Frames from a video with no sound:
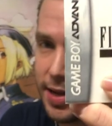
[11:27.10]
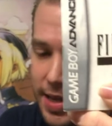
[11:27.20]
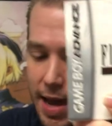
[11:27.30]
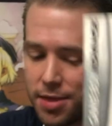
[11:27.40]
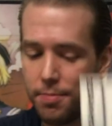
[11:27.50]
on
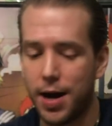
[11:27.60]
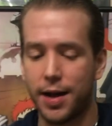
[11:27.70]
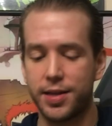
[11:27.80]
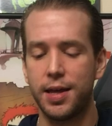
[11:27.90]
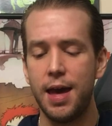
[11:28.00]
getting the
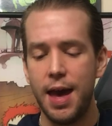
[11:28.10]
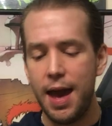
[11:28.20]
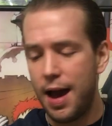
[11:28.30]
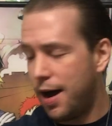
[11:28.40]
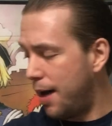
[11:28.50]
box.
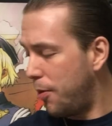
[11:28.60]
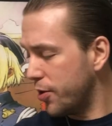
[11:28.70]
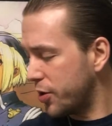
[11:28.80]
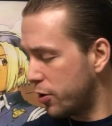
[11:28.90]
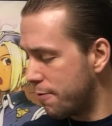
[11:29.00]
I'm
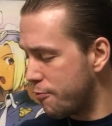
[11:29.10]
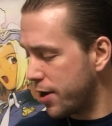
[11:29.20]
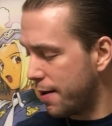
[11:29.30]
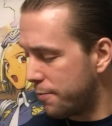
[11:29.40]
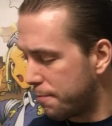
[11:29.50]
also going to
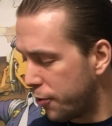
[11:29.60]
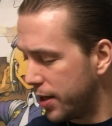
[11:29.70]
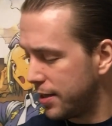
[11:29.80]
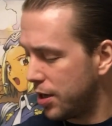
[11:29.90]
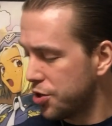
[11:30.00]
bring up the
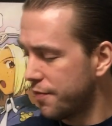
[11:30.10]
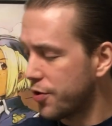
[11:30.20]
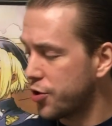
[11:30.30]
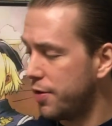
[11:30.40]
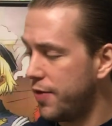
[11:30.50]
PlayStation
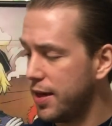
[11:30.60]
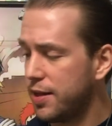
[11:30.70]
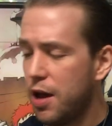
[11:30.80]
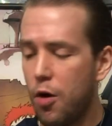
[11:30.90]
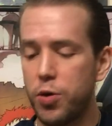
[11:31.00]
version of
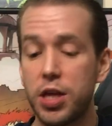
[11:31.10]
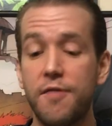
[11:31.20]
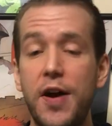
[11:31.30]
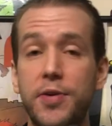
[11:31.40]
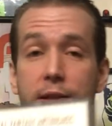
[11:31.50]
this, which is
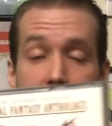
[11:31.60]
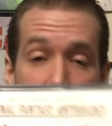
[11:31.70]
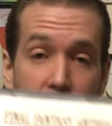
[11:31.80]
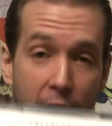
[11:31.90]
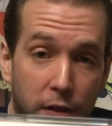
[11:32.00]
found on the
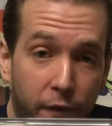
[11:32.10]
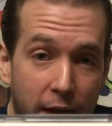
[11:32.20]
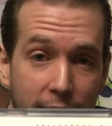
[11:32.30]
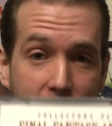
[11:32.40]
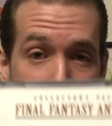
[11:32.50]
Final
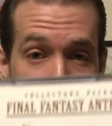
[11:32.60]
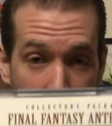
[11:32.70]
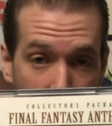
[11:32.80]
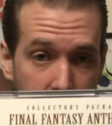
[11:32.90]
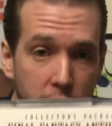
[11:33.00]
Fantasy
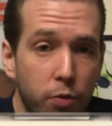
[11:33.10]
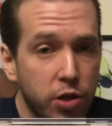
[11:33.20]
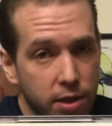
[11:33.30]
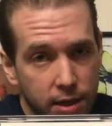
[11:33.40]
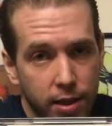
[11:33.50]
Anthology,
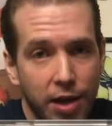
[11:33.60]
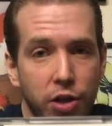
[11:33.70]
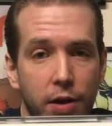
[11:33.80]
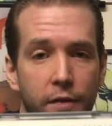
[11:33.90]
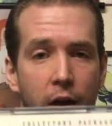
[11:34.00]
which is a
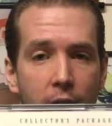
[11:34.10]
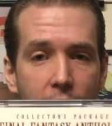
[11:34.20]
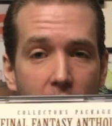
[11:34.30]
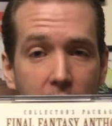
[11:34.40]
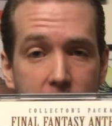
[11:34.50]
collection of
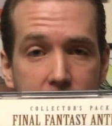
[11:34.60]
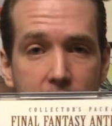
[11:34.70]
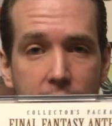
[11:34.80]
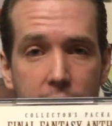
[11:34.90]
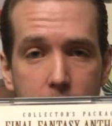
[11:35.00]
5 and
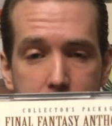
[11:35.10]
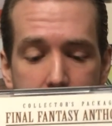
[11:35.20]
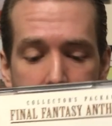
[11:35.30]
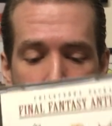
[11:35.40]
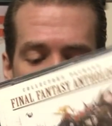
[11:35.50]
6 on the
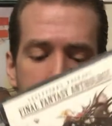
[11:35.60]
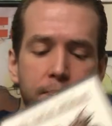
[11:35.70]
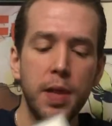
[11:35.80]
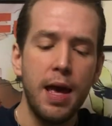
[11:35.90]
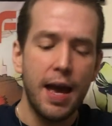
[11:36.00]
PS1.
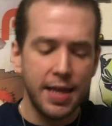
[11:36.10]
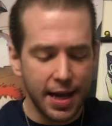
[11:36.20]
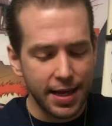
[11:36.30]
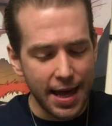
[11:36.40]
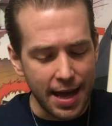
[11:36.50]
And
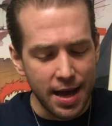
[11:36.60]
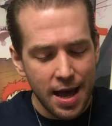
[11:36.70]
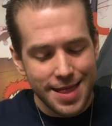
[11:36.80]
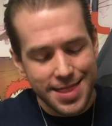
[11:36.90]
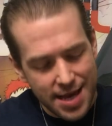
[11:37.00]
yet again,
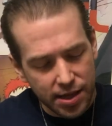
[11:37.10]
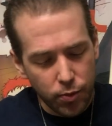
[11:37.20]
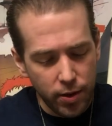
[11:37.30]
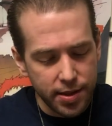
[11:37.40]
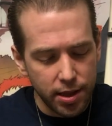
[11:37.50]
this
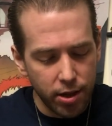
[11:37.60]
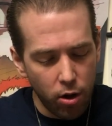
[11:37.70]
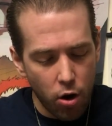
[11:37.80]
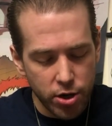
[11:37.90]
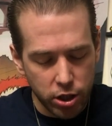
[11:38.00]
one's a little
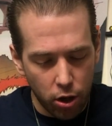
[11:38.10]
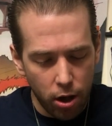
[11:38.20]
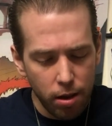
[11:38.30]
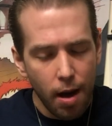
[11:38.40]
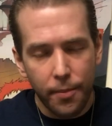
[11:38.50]
hard to
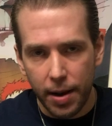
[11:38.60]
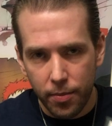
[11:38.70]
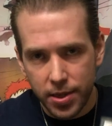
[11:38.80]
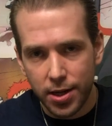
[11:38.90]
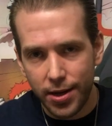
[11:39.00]
call, but
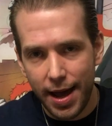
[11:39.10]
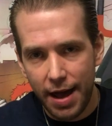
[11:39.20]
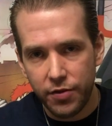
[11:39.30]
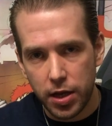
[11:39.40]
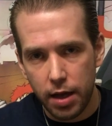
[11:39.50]
I'm going to
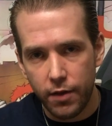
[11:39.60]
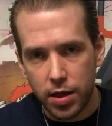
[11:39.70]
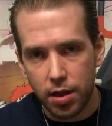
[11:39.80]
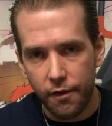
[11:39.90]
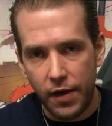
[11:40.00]
have to give it
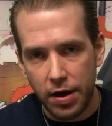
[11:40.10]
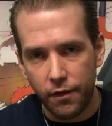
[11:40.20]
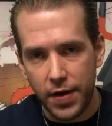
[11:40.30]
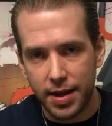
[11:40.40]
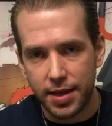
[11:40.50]
to the Final
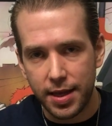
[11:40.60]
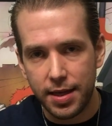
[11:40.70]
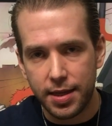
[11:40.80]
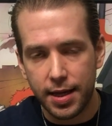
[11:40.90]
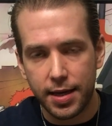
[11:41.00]
Fantasy
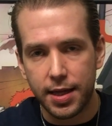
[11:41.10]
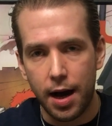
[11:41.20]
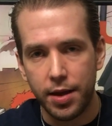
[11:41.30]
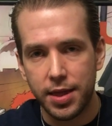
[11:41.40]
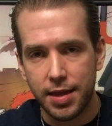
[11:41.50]
VI
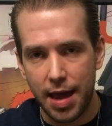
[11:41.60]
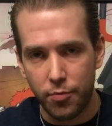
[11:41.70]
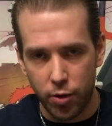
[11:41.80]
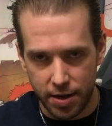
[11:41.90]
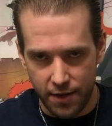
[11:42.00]
on the Game
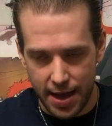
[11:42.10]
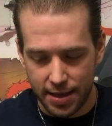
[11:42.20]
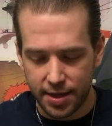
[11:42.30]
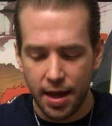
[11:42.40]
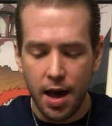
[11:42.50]
Boy
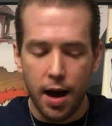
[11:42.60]
Advance.